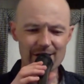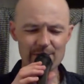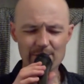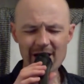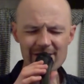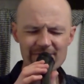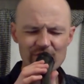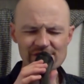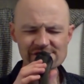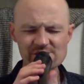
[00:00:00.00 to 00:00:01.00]
And my
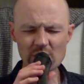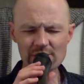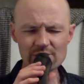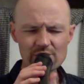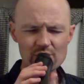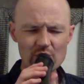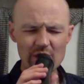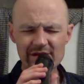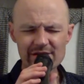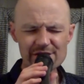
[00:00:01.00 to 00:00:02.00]
friends wonder
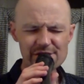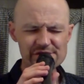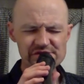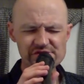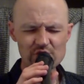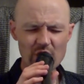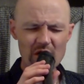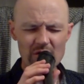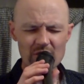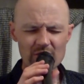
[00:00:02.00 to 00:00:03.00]
what is
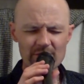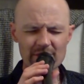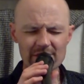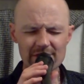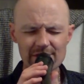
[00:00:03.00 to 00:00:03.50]
wrong with me.